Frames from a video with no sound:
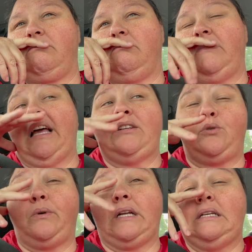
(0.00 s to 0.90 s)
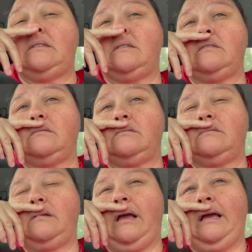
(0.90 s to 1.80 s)
Late 20s
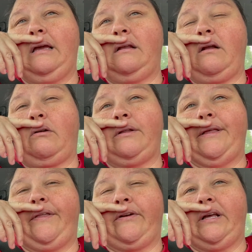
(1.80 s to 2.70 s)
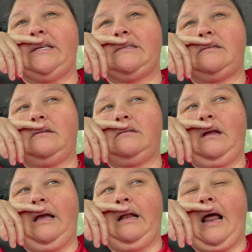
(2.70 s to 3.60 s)
and early 30s,
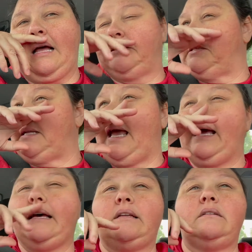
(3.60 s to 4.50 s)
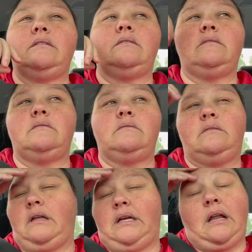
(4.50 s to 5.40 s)
and I just had
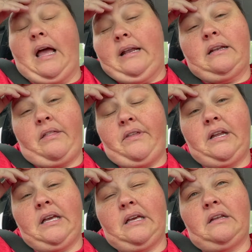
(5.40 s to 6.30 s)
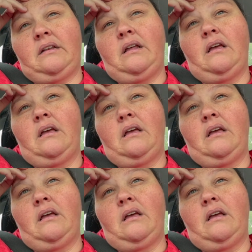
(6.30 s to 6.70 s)
like I had nothing again.